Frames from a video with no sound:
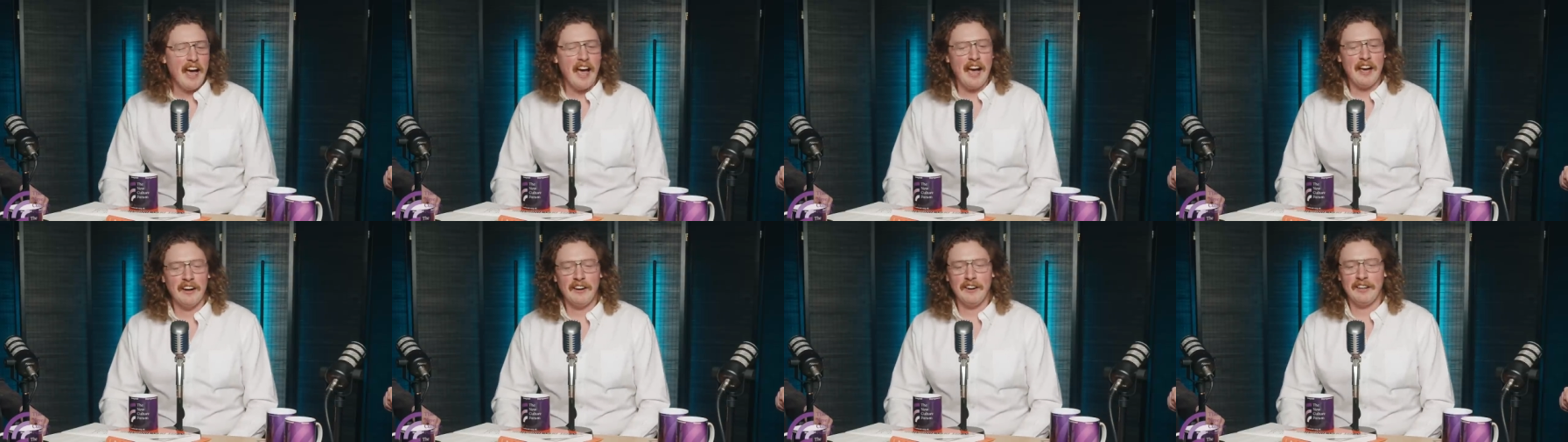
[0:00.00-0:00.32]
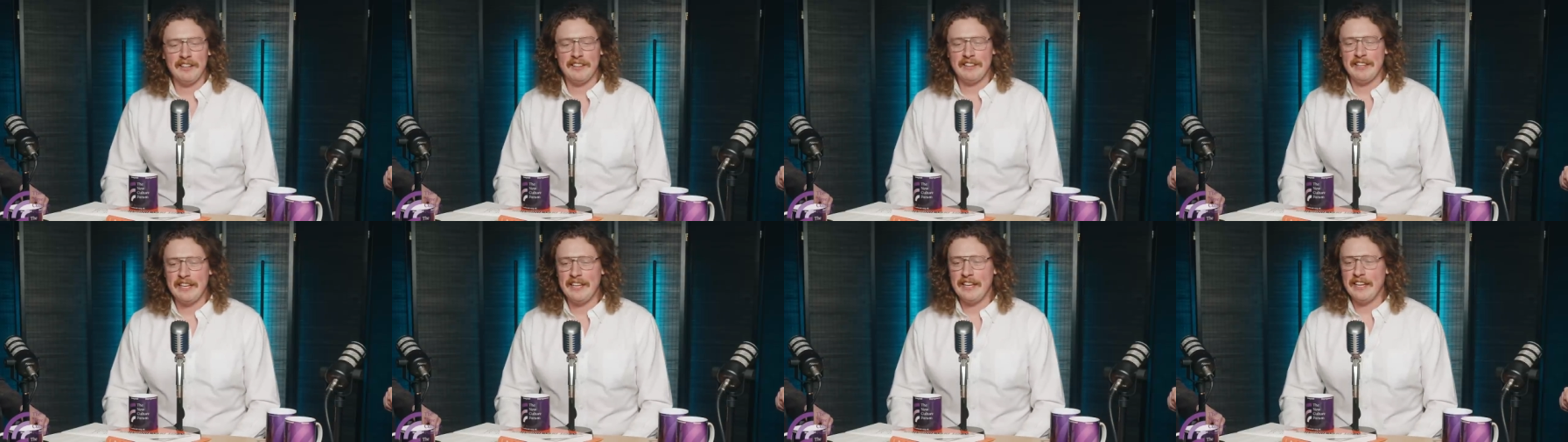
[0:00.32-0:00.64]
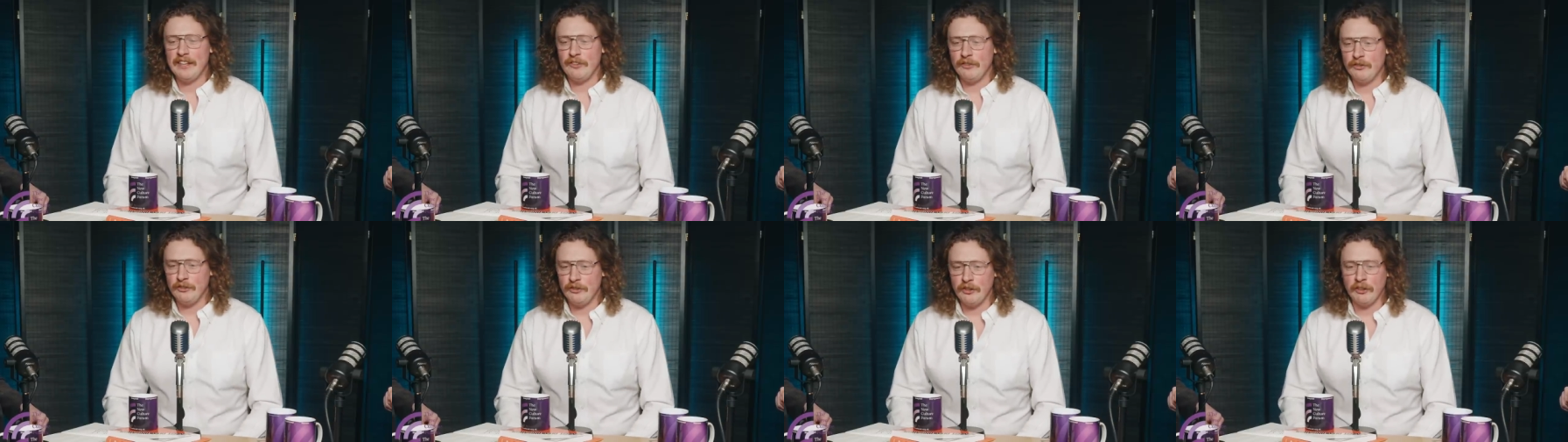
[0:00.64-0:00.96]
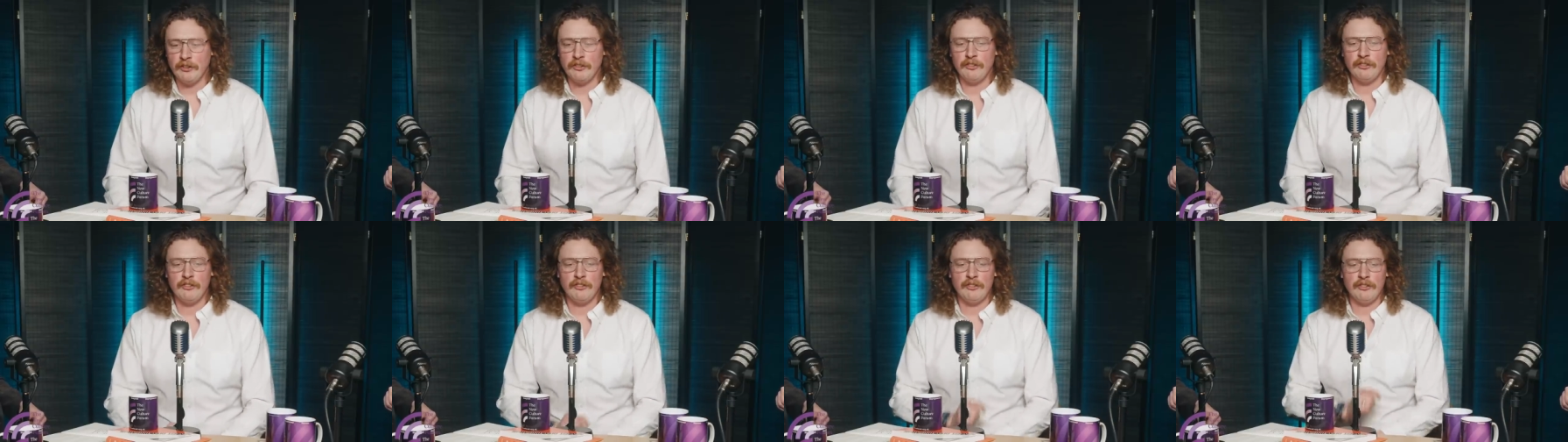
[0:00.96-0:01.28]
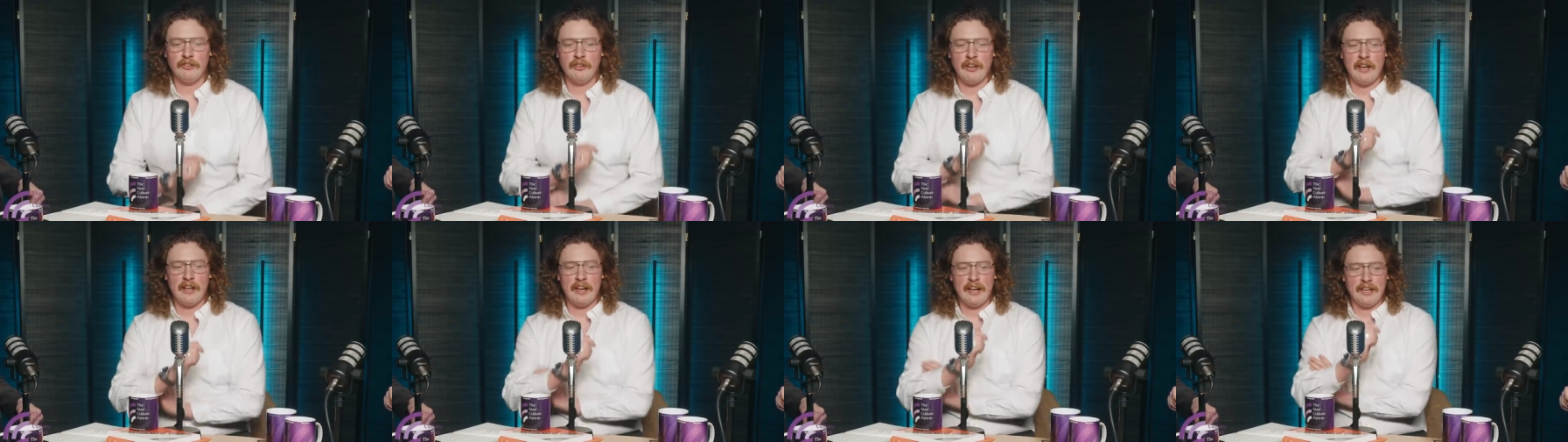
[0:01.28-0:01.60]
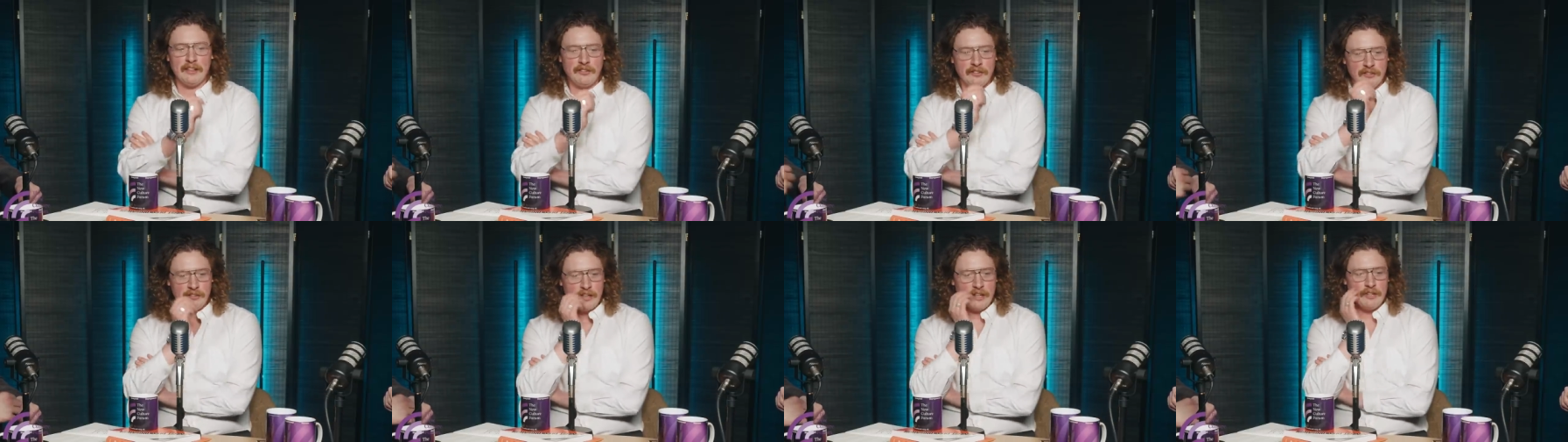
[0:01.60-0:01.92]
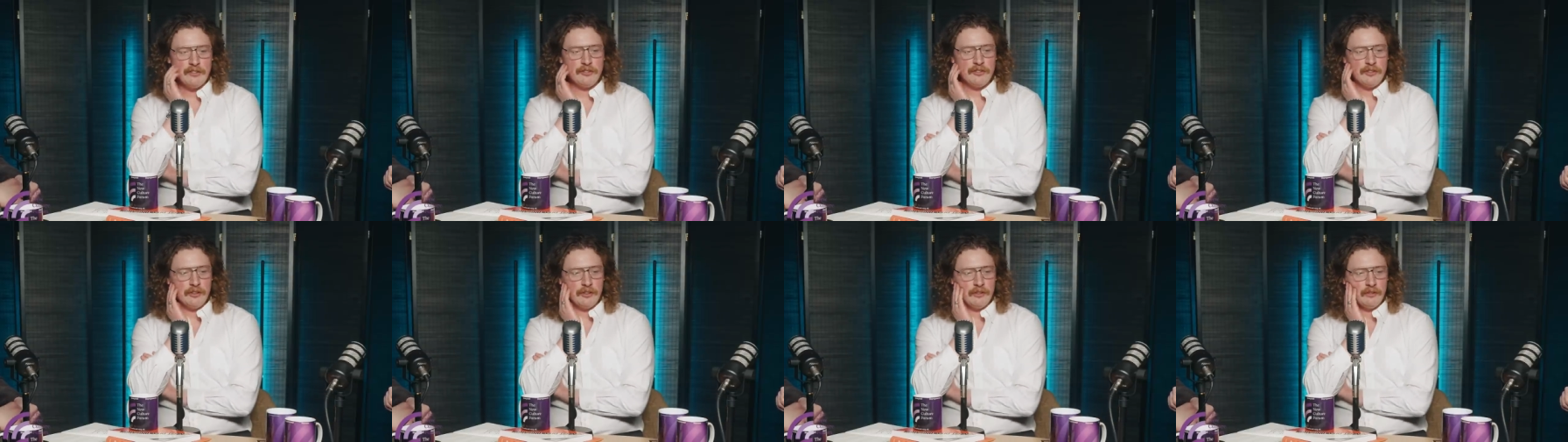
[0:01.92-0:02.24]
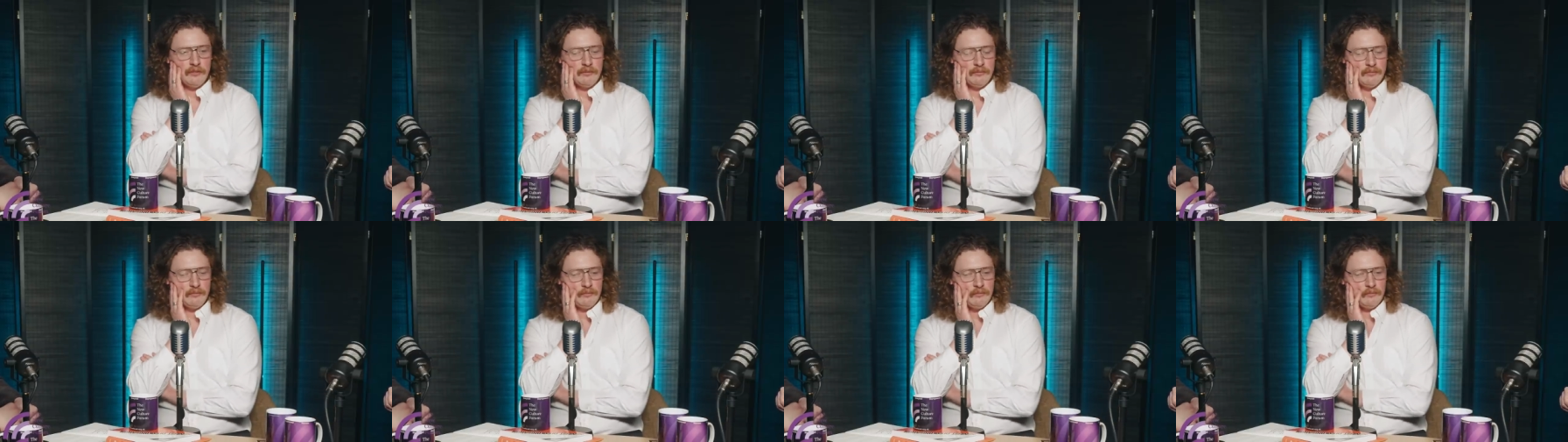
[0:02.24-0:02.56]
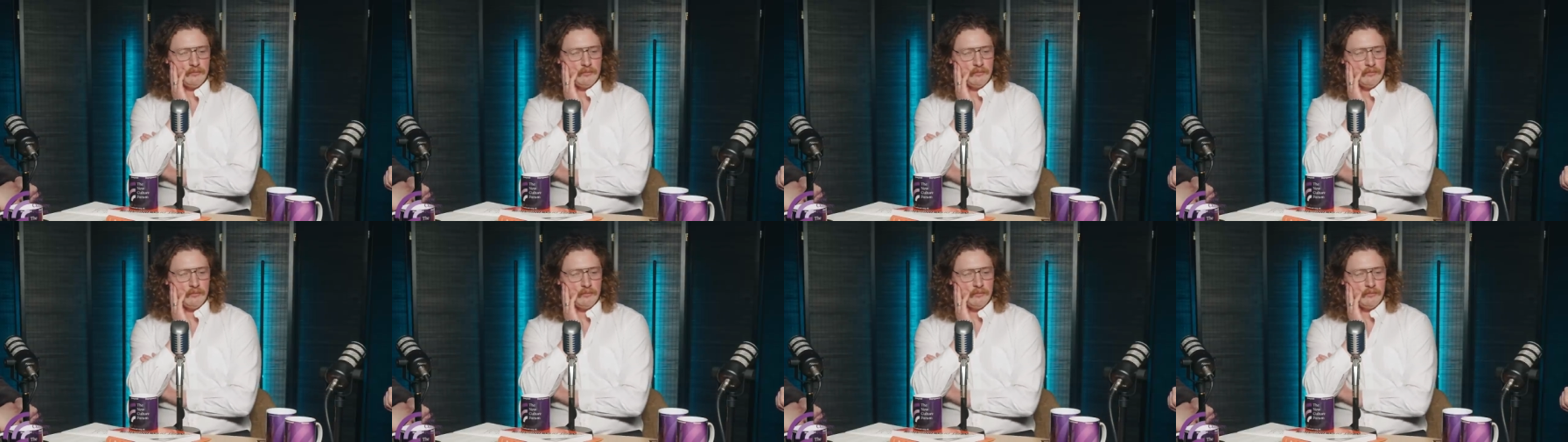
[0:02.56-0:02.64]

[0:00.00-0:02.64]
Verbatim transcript: And I think it's just an extension,